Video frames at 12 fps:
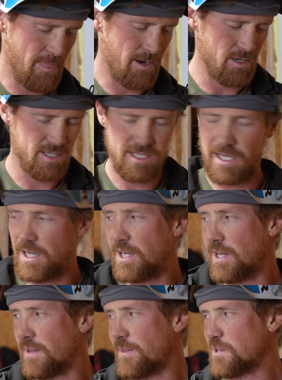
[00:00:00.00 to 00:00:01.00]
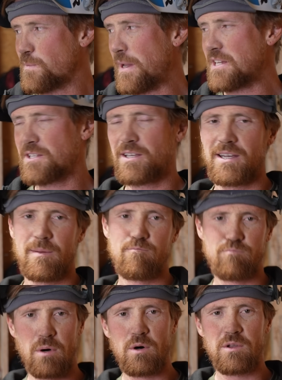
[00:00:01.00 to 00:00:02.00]
There's basically a
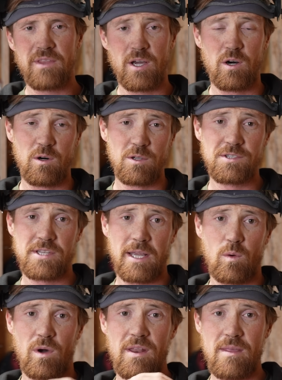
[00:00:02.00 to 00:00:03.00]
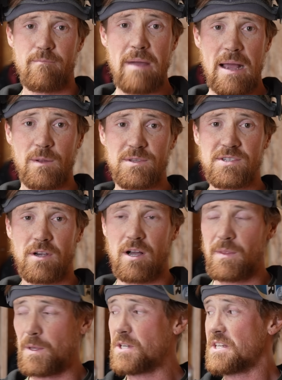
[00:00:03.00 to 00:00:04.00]
bolt that holds like one of the mounts
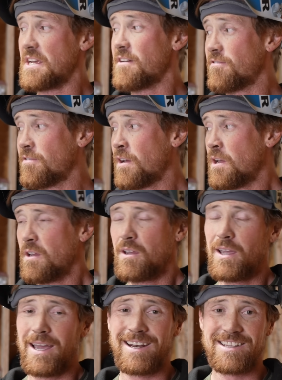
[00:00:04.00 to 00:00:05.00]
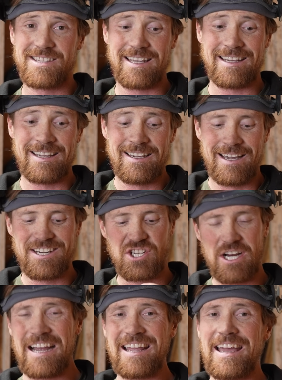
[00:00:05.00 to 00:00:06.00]
on the diff, and it's like a
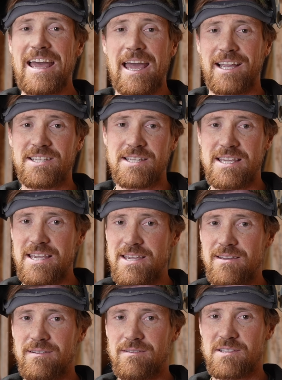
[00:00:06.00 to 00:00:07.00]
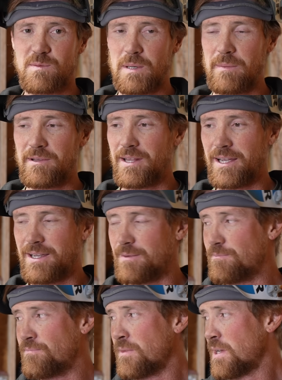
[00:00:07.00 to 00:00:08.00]
giant hex key. It's probably like
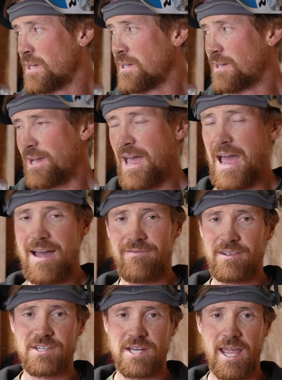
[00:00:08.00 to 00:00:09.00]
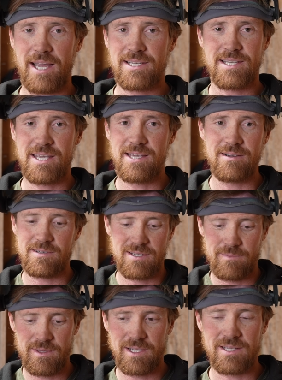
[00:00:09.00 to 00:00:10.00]
a 1/2 inch hex key or something.